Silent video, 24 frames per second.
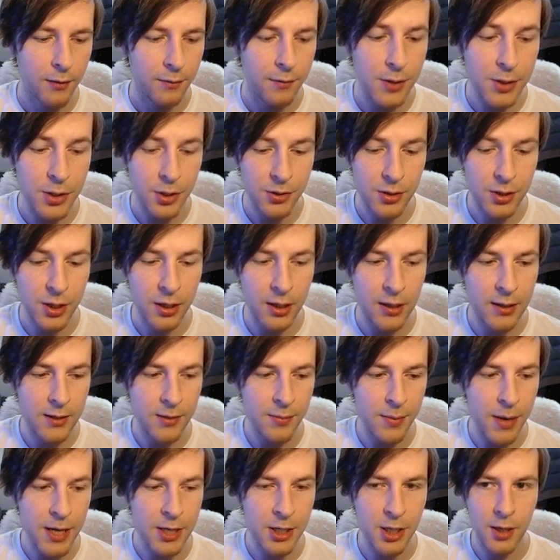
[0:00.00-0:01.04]
Vigil's good in this
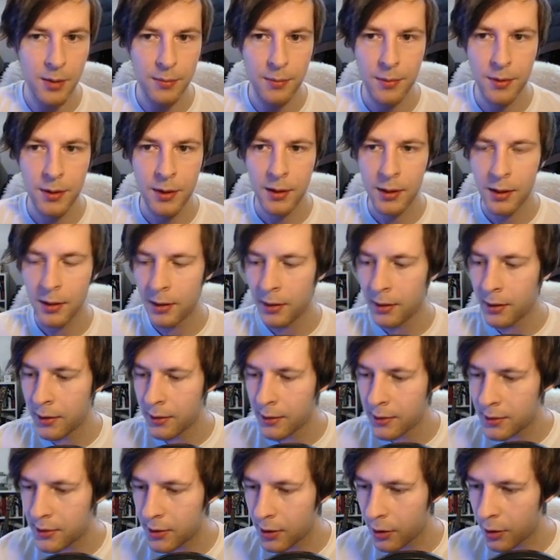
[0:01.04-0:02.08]
matchup.
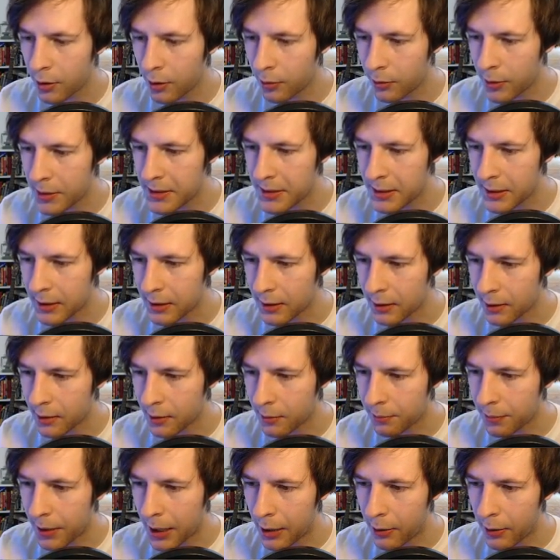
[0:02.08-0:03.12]
So let's see.
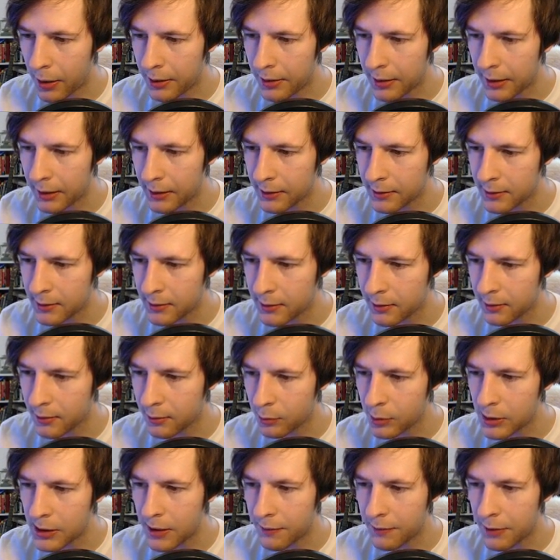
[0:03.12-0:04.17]
Bioethics.
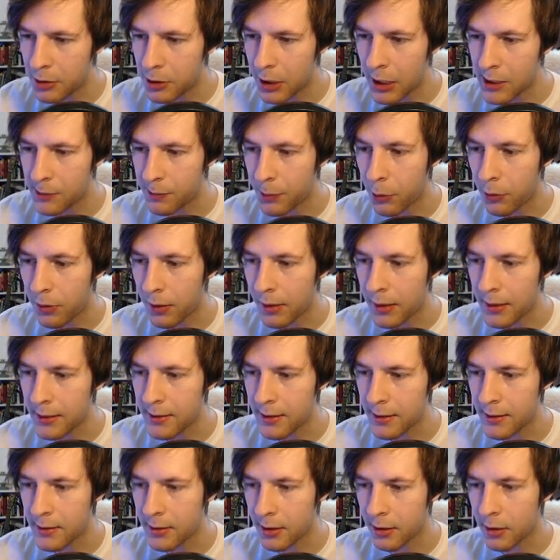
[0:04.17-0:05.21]
We just have to trash both of these
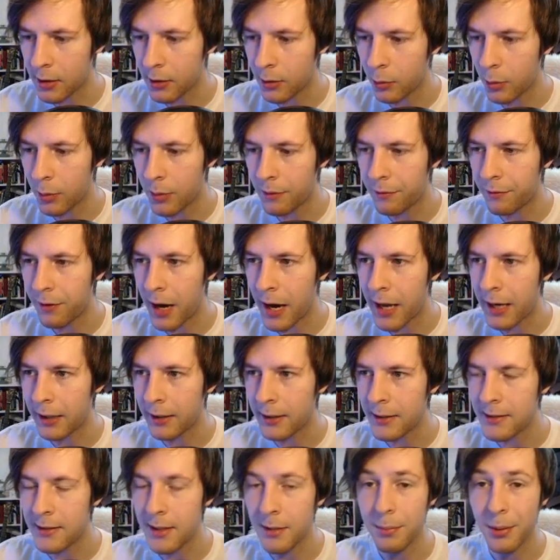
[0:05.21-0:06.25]
these turn, and then we'll be fine
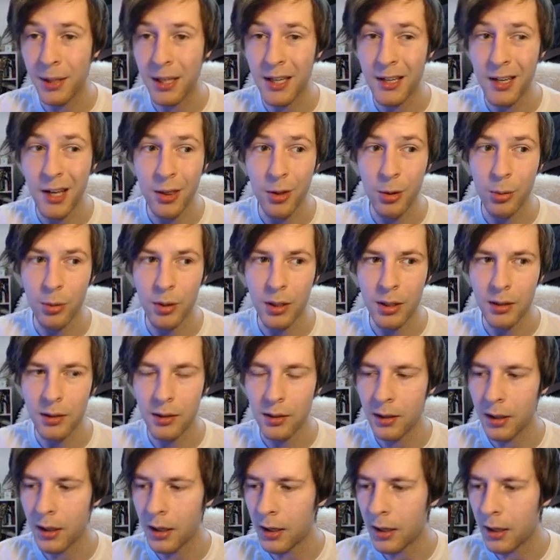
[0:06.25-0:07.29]
unless they play another one,
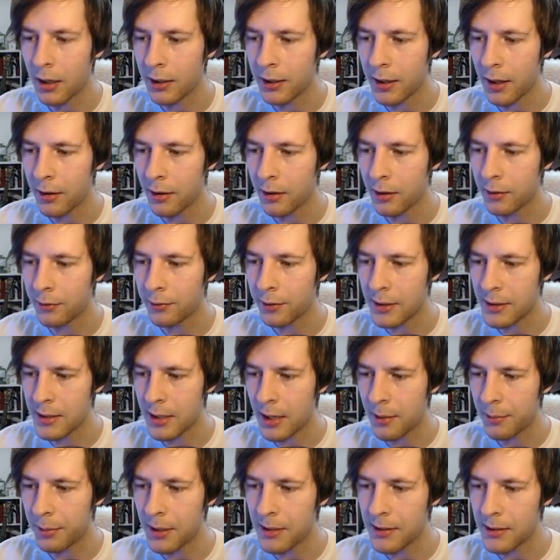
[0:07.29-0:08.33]
uh, another Friends in
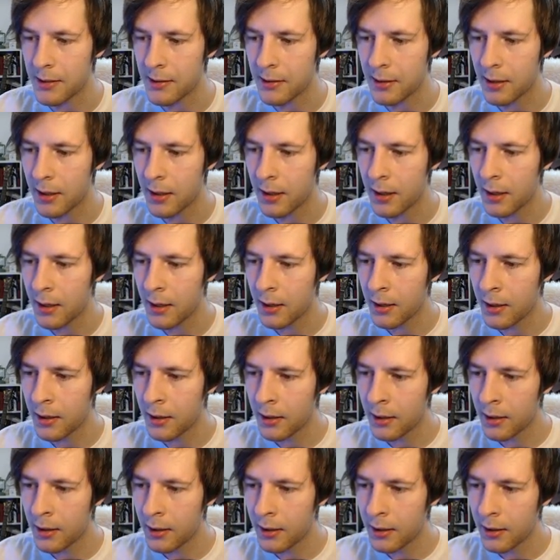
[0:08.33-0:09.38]
High Places.
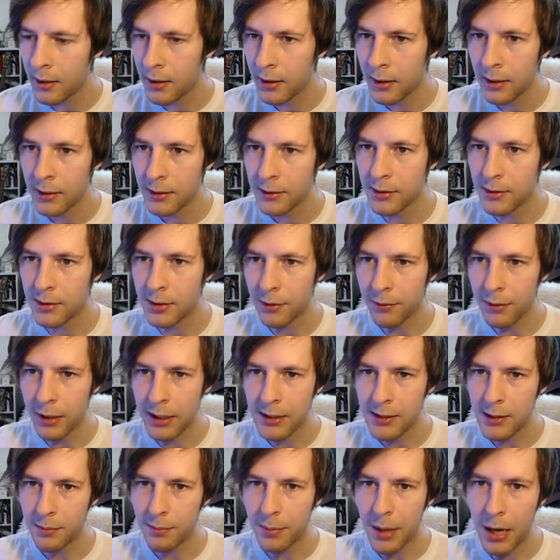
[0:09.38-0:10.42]
So Survey
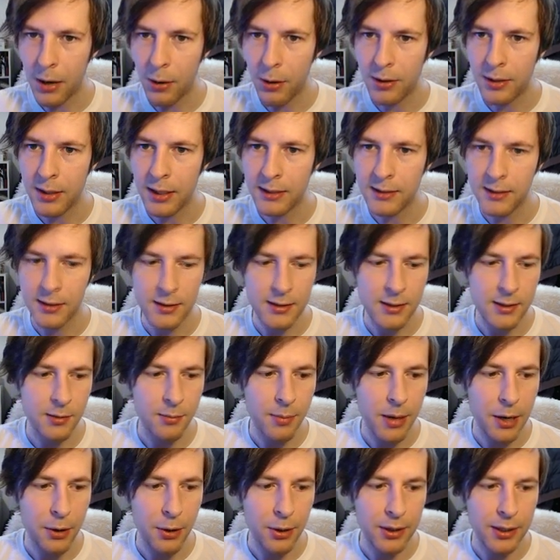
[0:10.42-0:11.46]
Rates a Bioethics, and this is
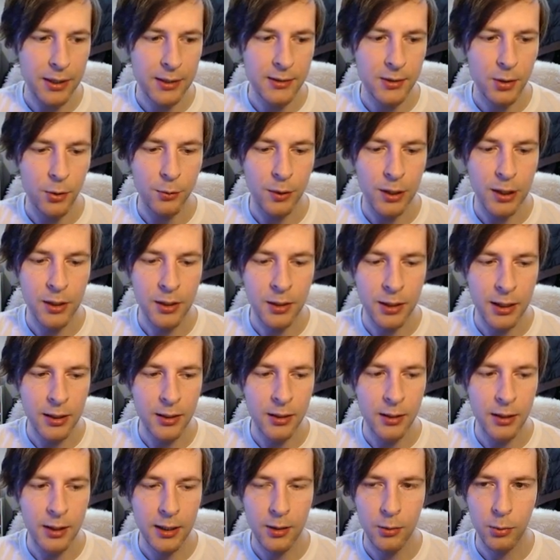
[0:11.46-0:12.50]
Bioethics. So if we click
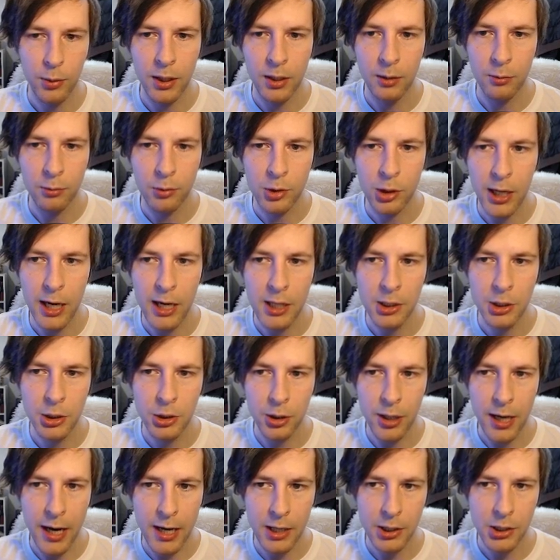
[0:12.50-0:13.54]
click, we can trash
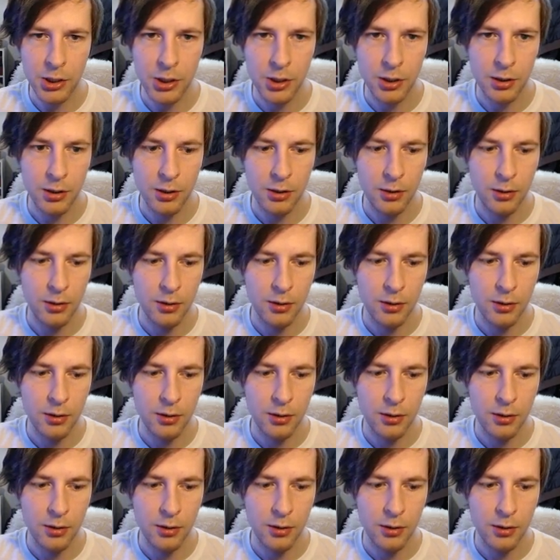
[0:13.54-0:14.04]
trash.